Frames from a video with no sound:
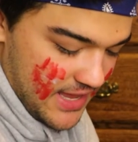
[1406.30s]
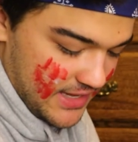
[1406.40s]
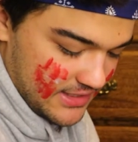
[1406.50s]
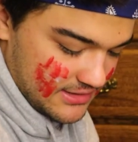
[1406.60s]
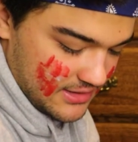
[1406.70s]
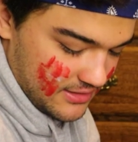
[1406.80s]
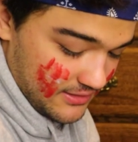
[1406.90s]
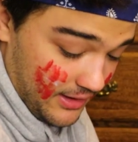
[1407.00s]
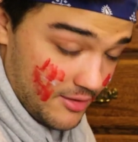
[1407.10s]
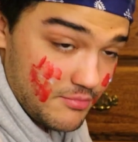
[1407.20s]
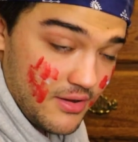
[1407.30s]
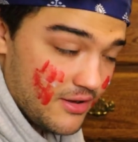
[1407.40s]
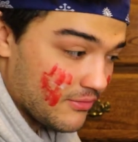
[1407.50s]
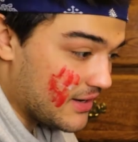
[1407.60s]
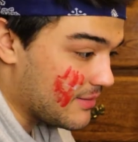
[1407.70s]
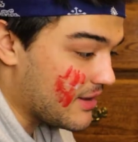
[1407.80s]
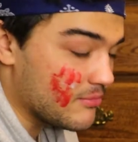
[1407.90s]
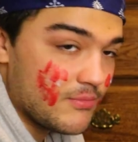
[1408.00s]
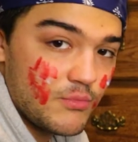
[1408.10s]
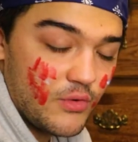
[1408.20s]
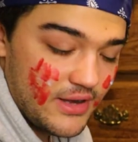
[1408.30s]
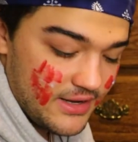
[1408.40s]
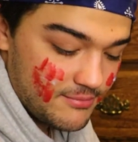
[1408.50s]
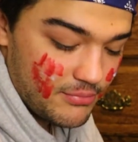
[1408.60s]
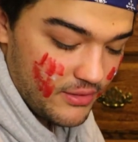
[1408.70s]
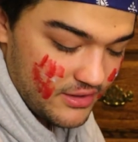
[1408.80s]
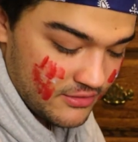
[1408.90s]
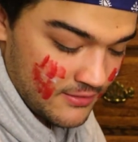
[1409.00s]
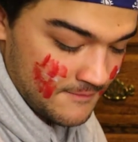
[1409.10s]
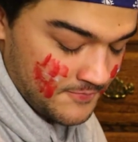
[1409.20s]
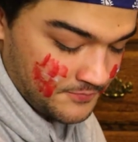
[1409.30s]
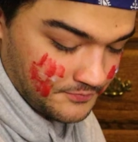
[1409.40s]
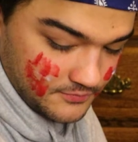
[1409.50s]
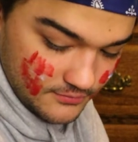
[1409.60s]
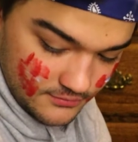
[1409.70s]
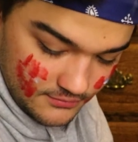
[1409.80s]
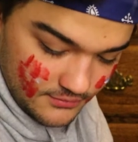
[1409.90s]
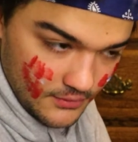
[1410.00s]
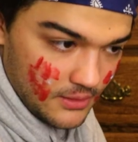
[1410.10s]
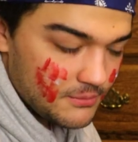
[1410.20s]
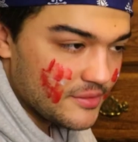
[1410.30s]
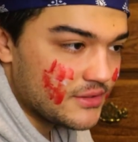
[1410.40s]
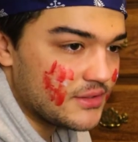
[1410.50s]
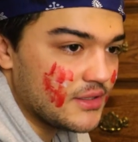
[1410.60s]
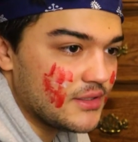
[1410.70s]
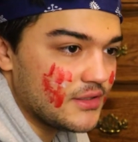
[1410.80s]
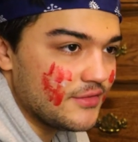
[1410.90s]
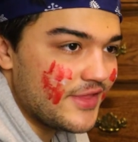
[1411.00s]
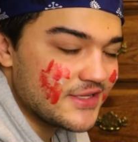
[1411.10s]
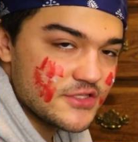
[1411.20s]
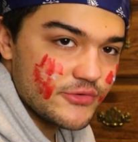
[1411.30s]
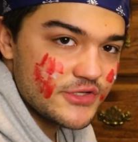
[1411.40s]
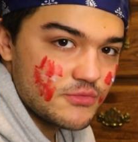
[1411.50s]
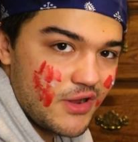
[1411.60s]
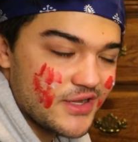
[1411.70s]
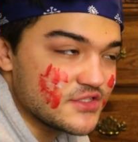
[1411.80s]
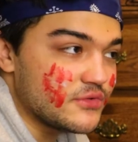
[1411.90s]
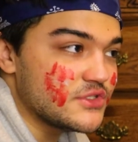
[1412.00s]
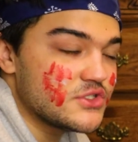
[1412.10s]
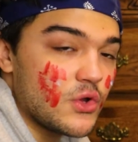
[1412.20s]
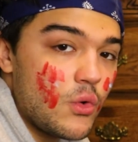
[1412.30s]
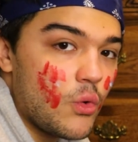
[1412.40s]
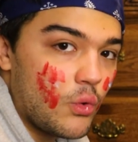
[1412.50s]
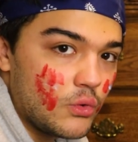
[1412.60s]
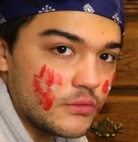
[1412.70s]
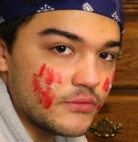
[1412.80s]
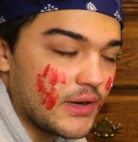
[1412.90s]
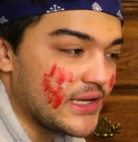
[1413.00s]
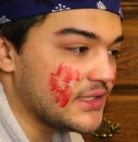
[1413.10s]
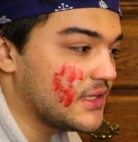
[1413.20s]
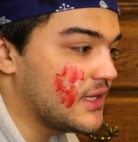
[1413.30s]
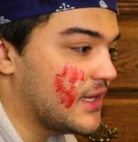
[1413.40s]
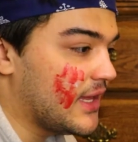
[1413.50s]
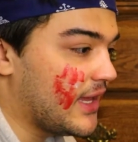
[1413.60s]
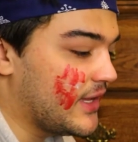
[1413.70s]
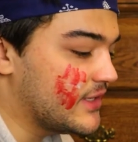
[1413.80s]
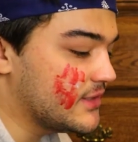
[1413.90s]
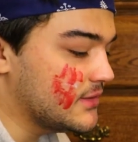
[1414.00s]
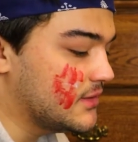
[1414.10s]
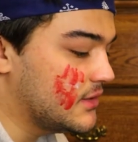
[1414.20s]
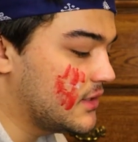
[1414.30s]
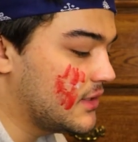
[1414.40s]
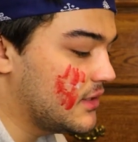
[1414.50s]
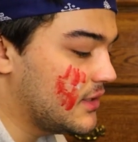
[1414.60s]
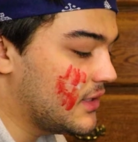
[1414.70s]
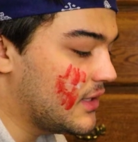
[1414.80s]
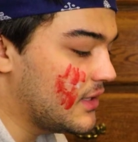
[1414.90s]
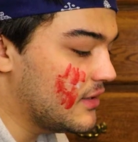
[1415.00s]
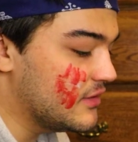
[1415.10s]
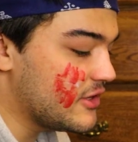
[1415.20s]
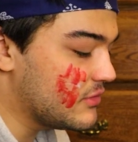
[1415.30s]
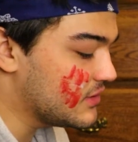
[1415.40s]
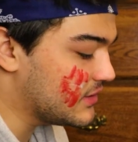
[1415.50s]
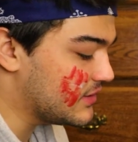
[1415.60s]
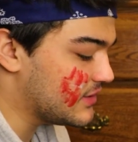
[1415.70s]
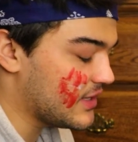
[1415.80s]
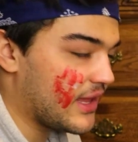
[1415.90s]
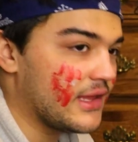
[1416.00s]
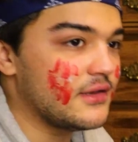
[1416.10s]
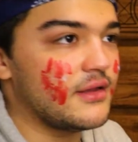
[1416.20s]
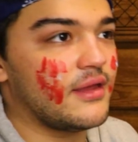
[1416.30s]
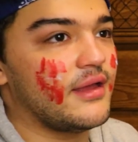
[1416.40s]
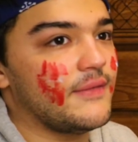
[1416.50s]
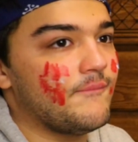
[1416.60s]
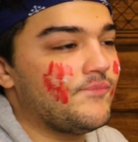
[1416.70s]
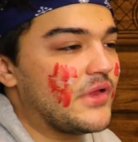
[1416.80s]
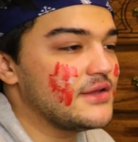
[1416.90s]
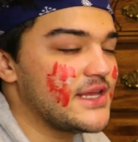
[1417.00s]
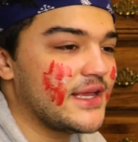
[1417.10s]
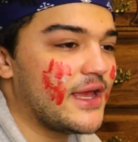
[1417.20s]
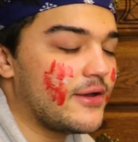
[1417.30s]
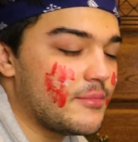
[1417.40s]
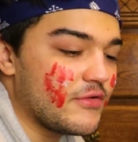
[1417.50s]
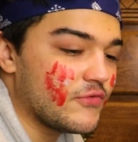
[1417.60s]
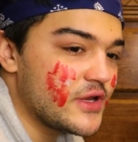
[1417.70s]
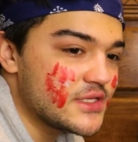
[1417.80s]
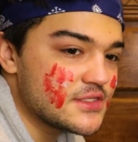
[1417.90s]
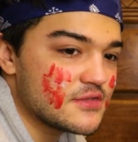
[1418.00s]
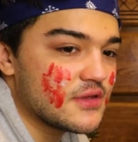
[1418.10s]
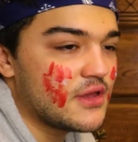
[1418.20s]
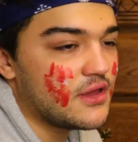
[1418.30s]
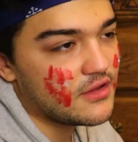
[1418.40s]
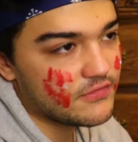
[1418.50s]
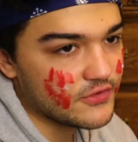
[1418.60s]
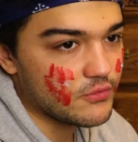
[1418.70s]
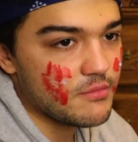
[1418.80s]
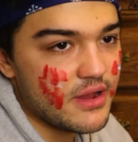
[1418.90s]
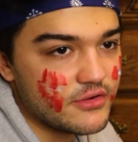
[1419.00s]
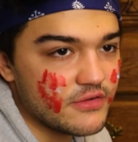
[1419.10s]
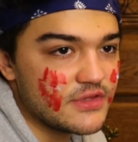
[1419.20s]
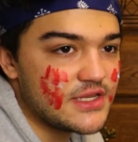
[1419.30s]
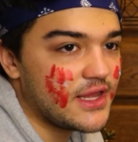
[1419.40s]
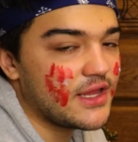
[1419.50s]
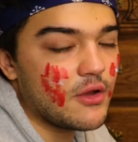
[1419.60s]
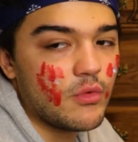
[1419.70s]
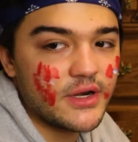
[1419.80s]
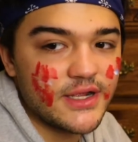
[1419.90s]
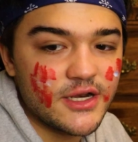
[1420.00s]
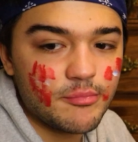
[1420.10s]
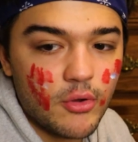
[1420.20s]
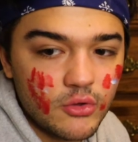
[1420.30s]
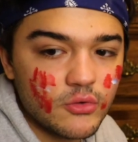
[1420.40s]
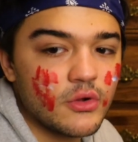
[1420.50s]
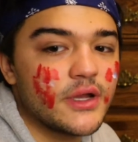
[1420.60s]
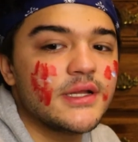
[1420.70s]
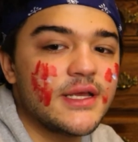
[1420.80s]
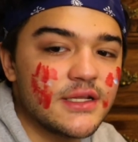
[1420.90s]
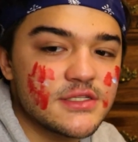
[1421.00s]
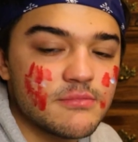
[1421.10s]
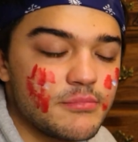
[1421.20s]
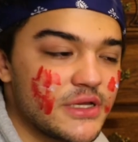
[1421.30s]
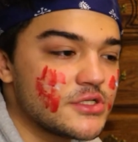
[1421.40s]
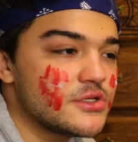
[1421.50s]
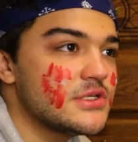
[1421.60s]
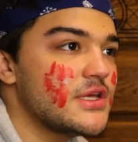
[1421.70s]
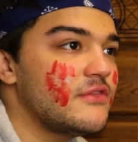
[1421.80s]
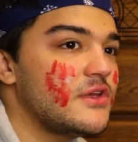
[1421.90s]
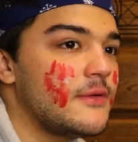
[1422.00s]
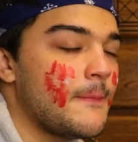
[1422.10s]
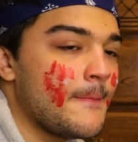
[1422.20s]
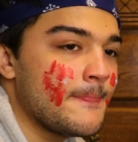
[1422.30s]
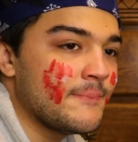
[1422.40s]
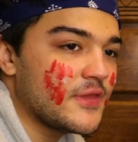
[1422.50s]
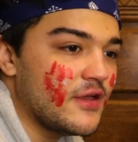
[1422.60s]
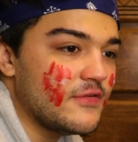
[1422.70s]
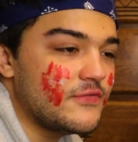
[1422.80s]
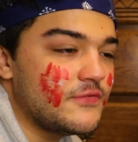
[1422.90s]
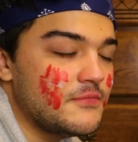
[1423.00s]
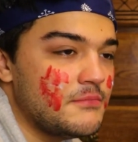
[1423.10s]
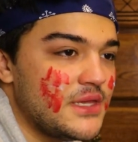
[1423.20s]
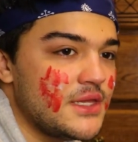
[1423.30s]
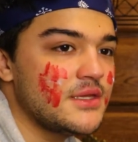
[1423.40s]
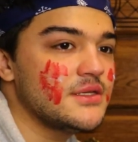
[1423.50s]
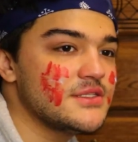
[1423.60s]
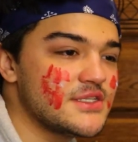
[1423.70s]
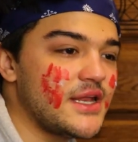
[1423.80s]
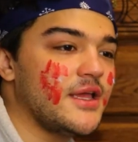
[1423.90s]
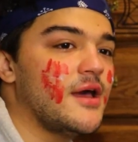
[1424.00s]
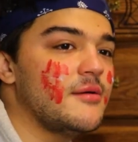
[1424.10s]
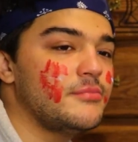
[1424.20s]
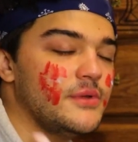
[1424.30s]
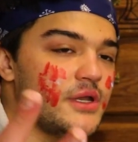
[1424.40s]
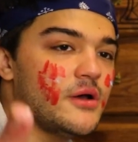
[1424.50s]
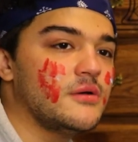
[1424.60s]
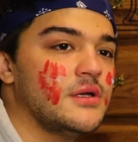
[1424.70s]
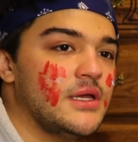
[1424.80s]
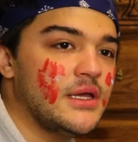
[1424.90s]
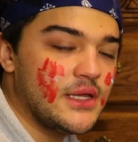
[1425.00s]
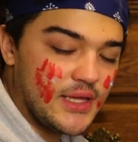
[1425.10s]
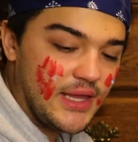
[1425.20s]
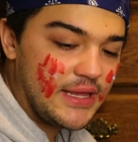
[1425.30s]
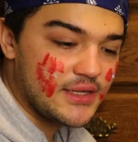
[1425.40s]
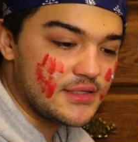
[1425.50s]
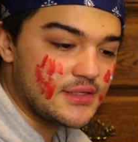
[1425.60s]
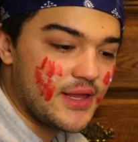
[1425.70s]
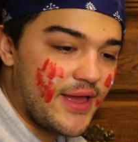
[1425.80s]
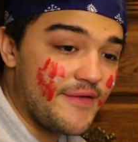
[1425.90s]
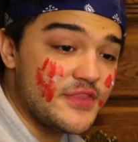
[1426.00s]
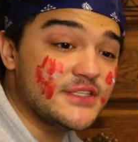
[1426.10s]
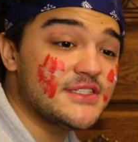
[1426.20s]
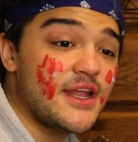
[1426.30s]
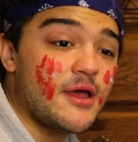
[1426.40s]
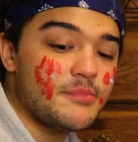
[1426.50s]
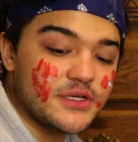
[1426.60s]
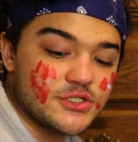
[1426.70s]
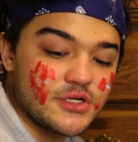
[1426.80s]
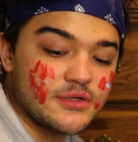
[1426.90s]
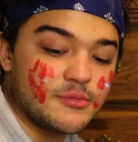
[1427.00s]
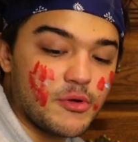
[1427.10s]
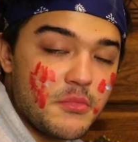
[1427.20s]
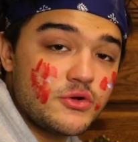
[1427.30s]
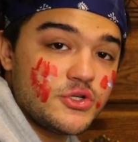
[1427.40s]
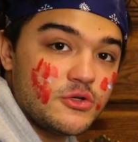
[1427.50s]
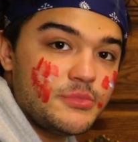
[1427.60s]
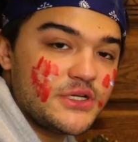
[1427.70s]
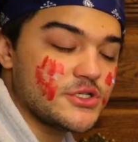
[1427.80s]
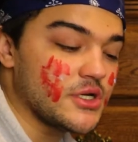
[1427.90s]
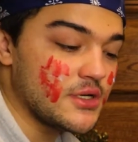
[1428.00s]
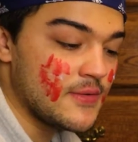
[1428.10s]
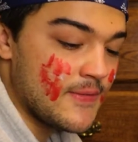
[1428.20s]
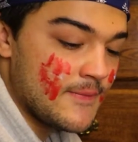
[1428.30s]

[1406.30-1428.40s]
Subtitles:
and I'm running out of breath, but that's the reason why. So it's so old, right? And they were, and I was hanging out at my friend's for the remainder of the day. I wanted to get a Polaroid, get some pictures of it, of me setting up, you know, and have the setup picture, the promotional picture.